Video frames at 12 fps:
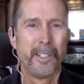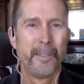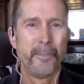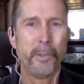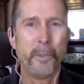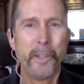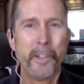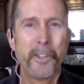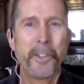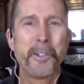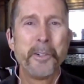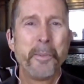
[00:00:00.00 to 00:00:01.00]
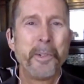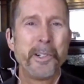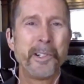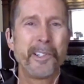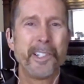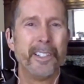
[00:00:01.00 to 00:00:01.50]
But when the third
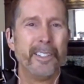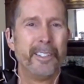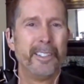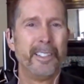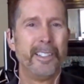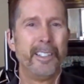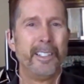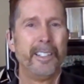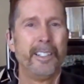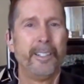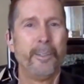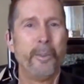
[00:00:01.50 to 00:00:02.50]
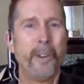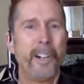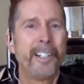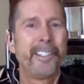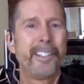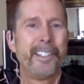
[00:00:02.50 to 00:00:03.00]
person
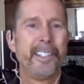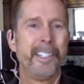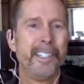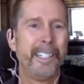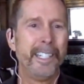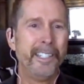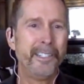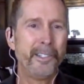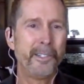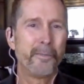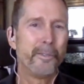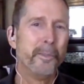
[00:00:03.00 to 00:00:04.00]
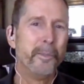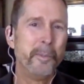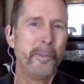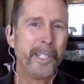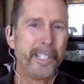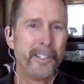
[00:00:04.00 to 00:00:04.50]
walked into the room to
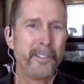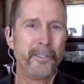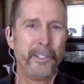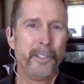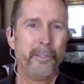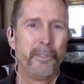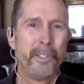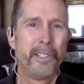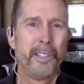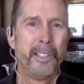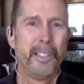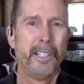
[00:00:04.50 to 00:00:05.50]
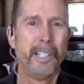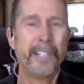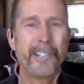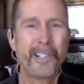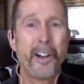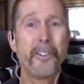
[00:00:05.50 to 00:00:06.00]
be interviewed
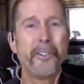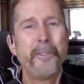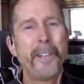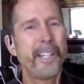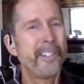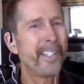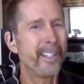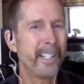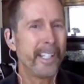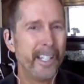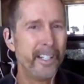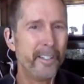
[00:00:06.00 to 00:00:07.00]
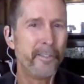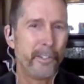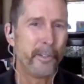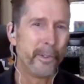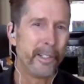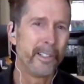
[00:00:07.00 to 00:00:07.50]
and saw the face of the
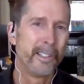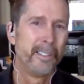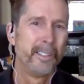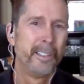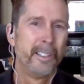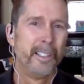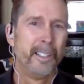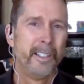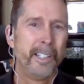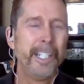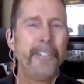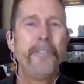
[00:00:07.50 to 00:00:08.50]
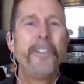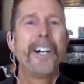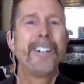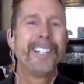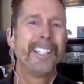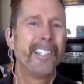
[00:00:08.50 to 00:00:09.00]
interviewer, he
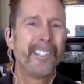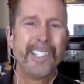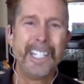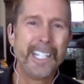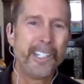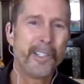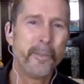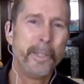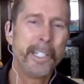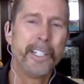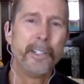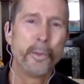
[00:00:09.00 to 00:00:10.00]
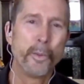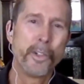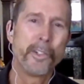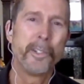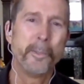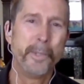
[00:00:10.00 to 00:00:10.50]
fell on his knees and began to
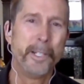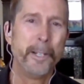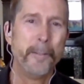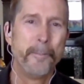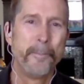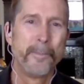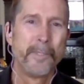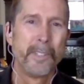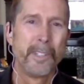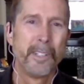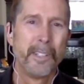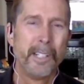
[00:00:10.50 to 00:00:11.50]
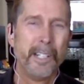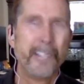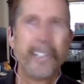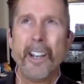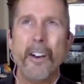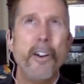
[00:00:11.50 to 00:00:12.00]
worship him and
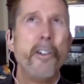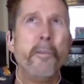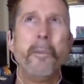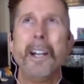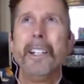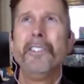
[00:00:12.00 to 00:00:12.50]
say, "Oh, my